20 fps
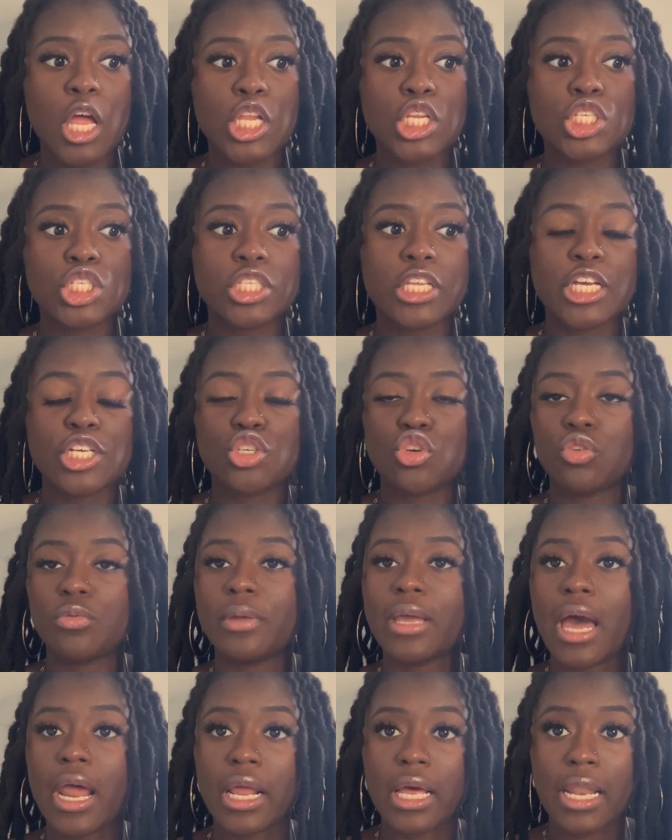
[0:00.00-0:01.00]
They showed me
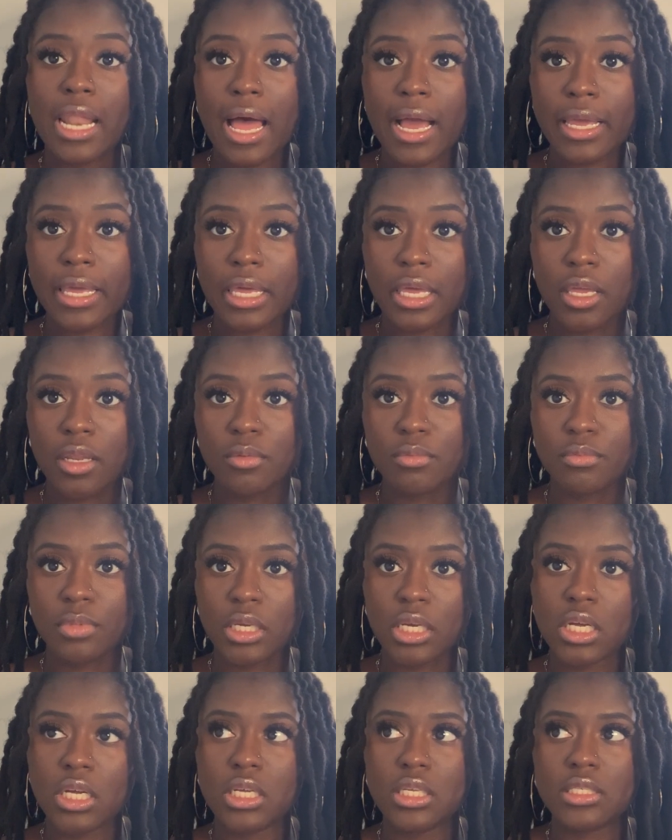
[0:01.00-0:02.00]
how to clock in
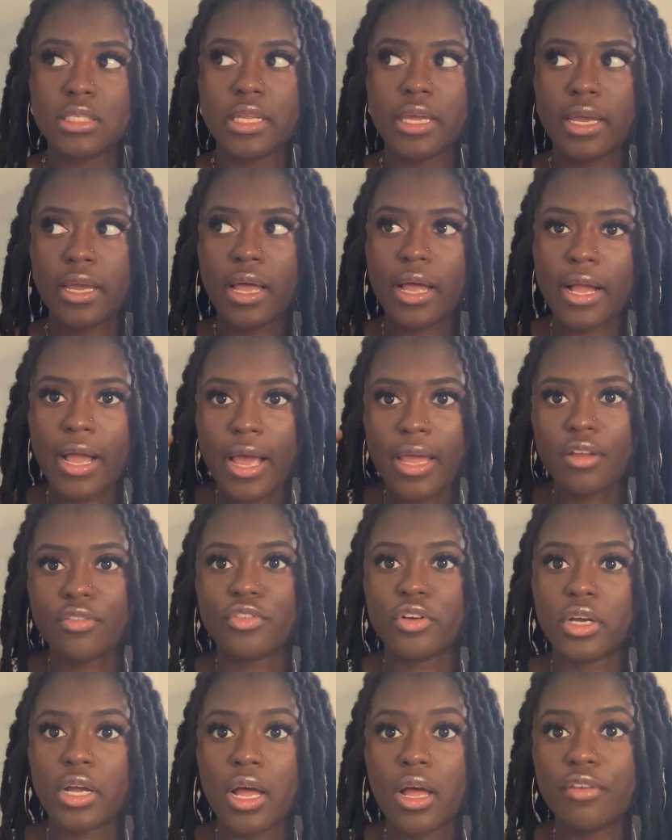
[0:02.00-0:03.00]
because like I kind of
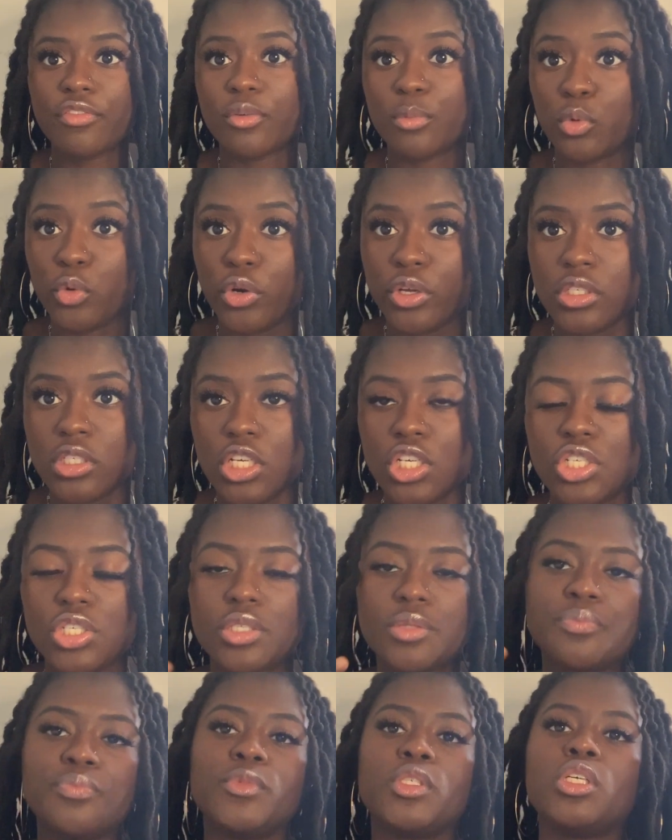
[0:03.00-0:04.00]
forgot from
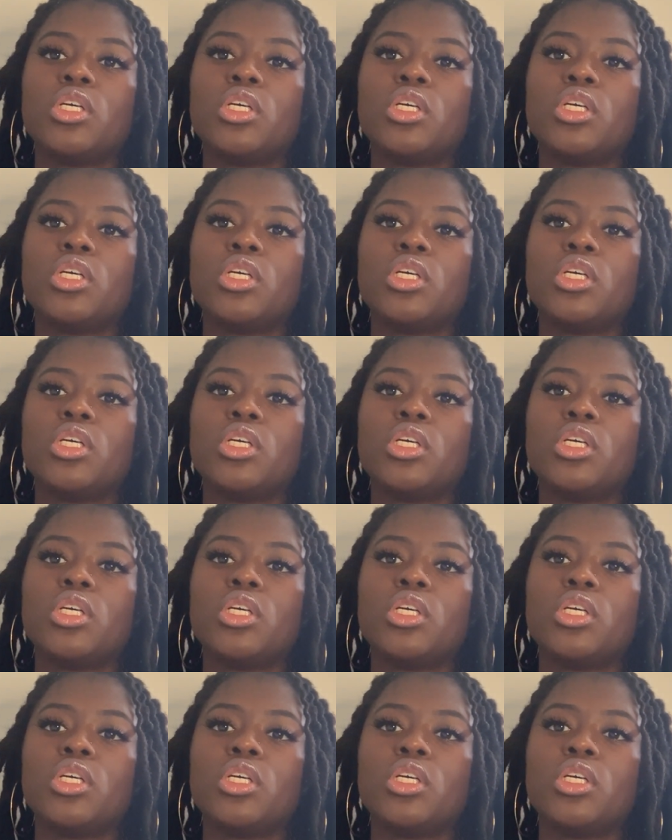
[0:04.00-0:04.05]
orientation.